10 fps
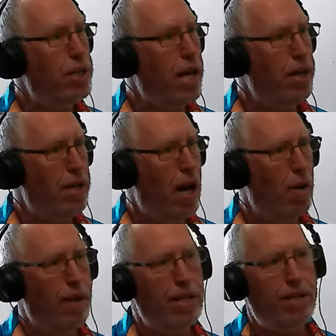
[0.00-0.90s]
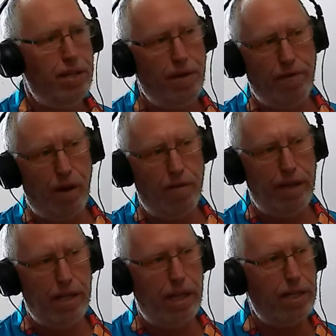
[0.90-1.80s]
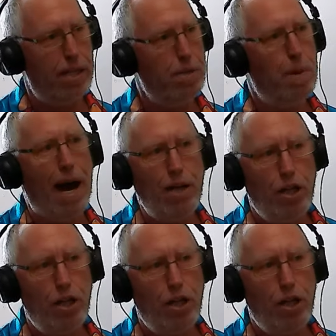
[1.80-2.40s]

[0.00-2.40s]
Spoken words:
then, now this is involving like dispatch?